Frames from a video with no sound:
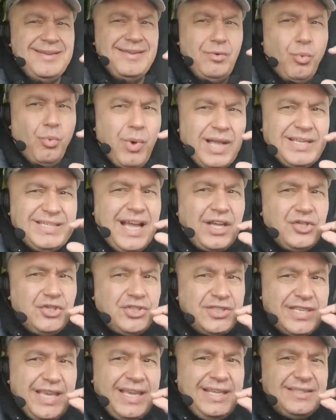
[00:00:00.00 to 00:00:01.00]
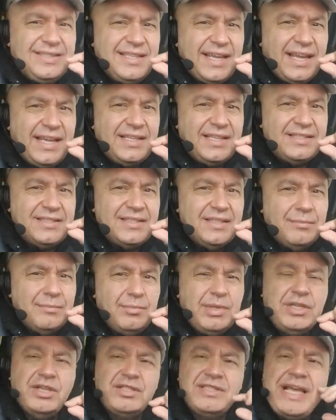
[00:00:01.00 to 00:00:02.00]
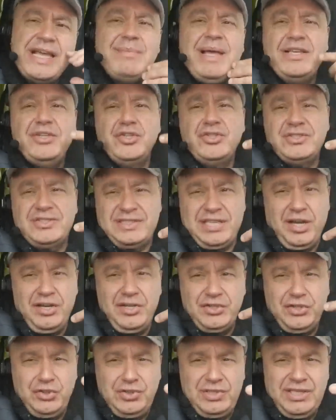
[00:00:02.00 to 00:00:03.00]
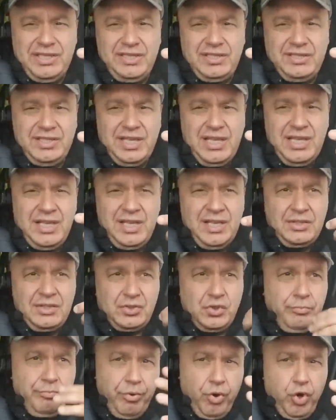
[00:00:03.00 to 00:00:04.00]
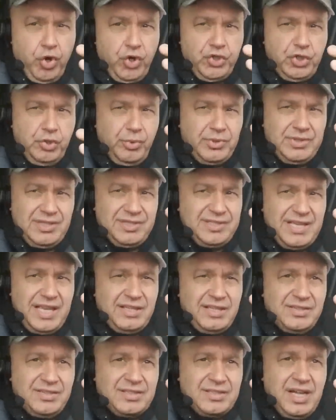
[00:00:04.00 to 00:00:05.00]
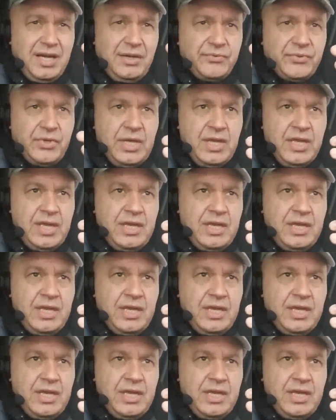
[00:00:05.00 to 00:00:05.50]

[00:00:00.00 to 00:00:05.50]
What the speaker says: Watch how you say things, because I'm not just telling you this to bore you with the same stuff.